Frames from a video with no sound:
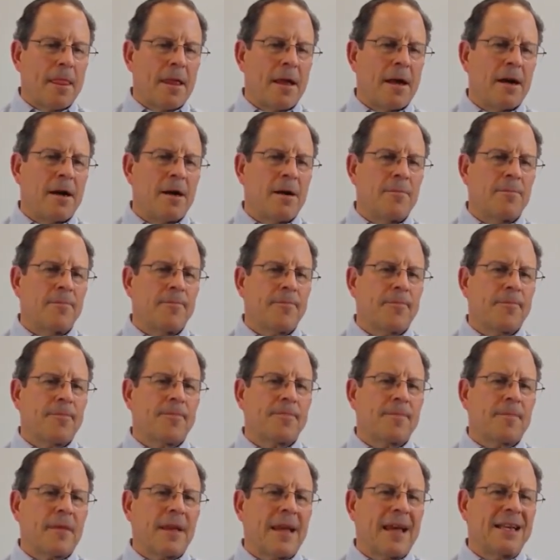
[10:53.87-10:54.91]

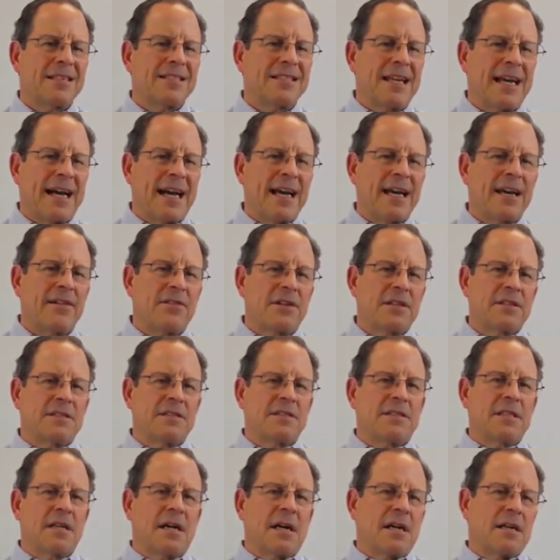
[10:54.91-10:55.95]
Actually, I
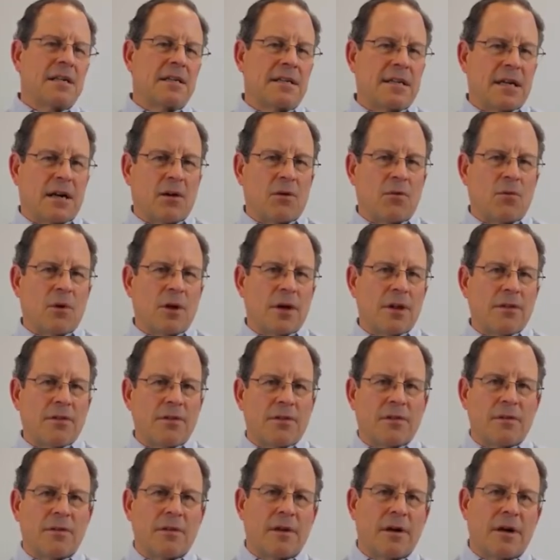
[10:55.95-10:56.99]
haven't dealt
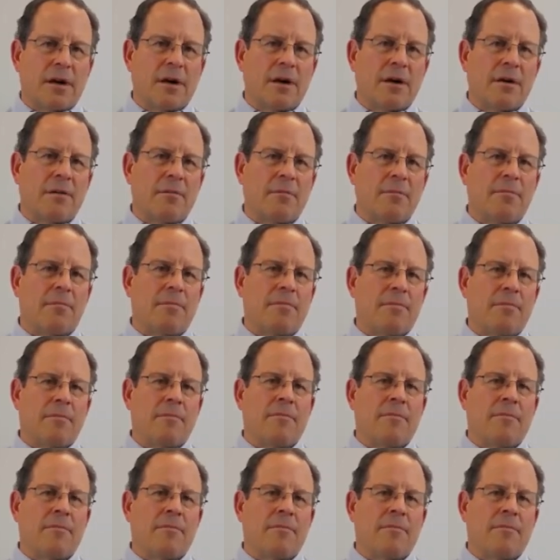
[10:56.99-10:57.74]
with the